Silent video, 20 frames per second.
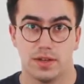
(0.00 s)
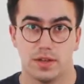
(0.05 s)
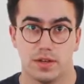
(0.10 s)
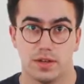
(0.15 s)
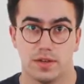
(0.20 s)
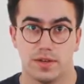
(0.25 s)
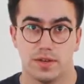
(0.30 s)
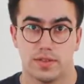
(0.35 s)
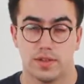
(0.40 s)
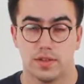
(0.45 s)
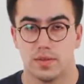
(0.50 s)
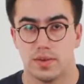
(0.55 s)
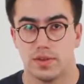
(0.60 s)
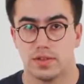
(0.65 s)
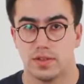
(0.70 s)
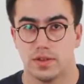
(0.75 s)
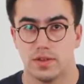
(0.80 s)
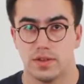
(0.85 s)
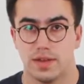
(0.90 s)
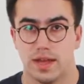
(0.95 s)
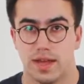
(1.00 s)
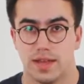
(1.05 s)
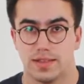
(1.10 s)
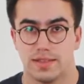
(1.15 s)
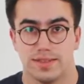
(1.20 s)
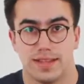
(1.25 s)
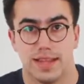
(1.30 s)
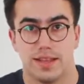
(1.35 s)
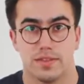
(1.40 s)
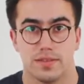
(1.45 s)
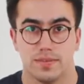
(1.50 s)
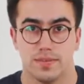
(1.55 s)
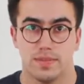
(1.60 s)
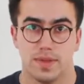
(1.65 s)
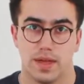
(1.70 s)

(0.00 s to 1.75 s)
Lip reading: dough is otherwise known as datum,